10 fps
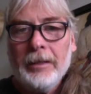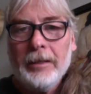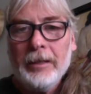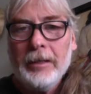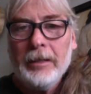
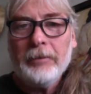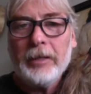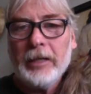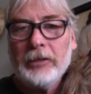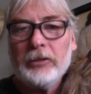Uh,
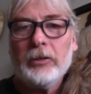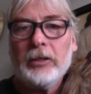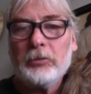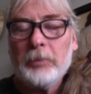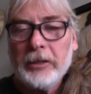invocation or
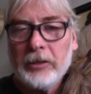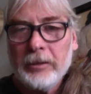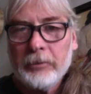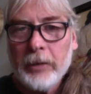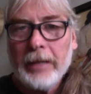expression
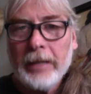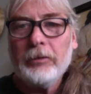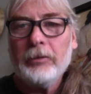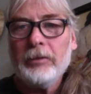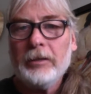of
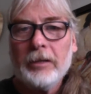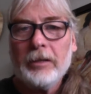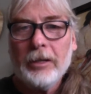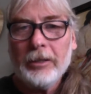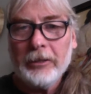gratitude and
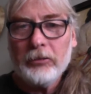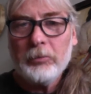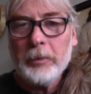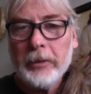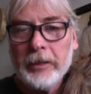calling the
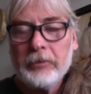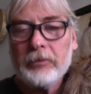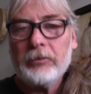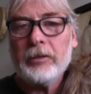spirits